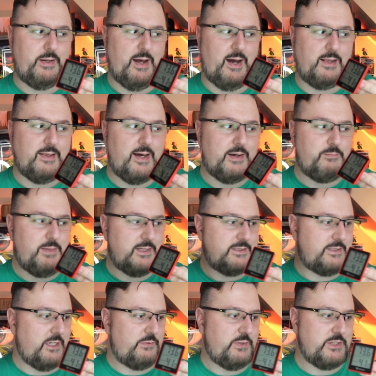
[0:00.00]
A lot of my
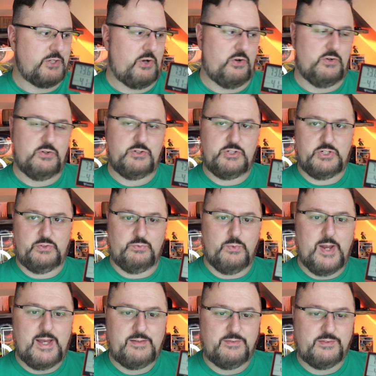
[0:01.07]
stuff is orange and
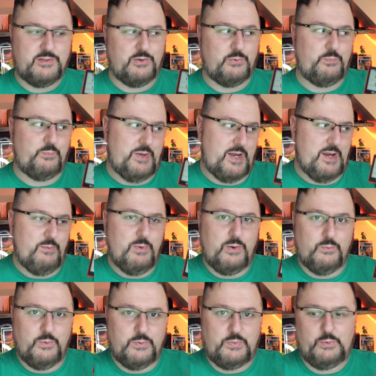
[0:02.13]
red, so I went
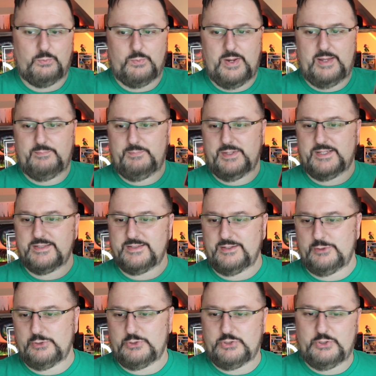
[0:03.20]
with the red because it
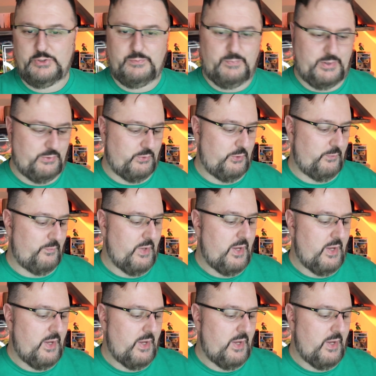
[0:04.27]
looks good in my room.